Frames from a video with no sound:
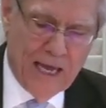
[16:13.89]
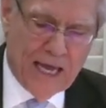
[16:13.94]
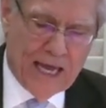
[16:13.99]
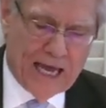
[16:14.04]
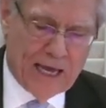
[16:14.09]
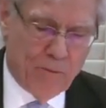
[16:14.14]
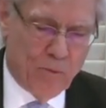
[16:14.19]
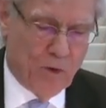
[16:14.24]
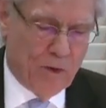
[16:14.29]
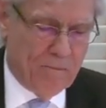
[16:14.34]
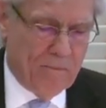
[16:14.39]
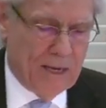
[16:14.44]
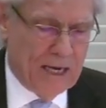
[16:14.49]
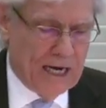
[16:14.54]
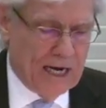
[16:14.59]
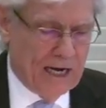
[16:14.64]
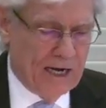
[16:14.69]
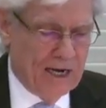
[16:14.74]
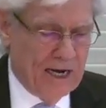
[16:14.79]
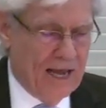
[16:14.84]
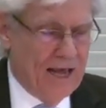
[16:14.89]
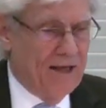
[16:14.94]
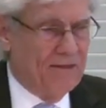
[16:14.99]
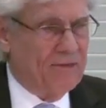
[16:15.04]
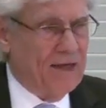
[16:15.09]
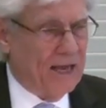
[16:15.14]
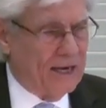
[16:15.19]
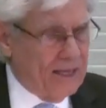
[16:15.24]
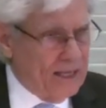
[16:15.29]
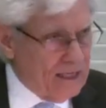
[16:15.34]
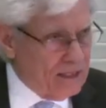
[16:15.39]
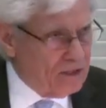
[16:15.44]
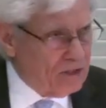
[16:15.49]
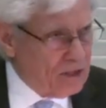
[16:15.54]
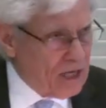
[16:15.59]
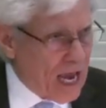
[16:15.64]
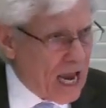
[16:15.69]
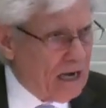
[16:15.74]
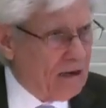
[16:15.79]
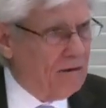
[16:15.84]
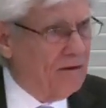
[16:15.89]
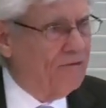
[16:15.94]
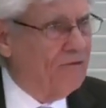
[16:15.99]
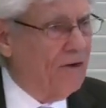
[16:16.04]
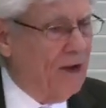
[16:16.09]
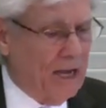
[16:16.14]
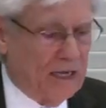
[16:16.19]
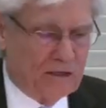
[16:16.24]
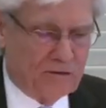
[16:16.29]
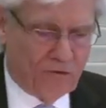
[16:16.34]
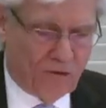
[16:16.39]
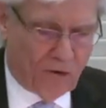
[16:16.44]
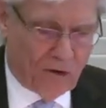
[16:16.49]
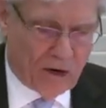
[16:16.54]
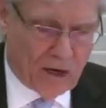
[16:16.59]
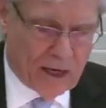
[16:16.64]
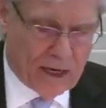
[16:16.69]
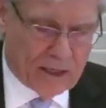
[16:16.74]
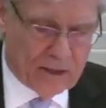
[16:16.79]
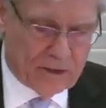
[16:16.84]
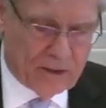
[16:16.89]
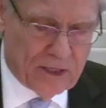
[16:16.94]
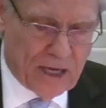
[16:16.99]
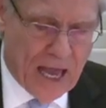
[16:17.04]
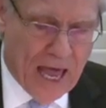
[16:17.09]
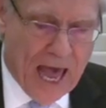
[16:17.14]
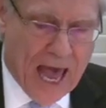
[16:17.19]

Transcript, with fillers: it would mean that his sacrifice for us